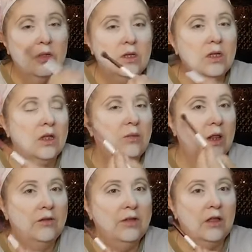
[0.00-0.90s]
See, like my
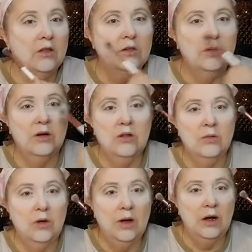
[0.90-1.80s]
left eye looks better than
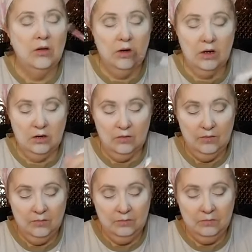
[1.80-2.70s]
my right eye right now.
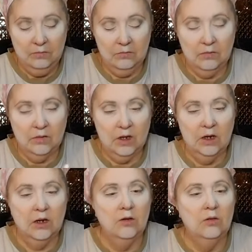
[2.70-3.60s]

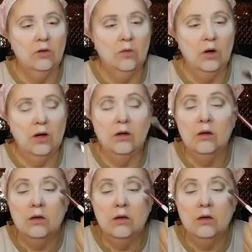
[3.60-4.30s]
And I don't know why.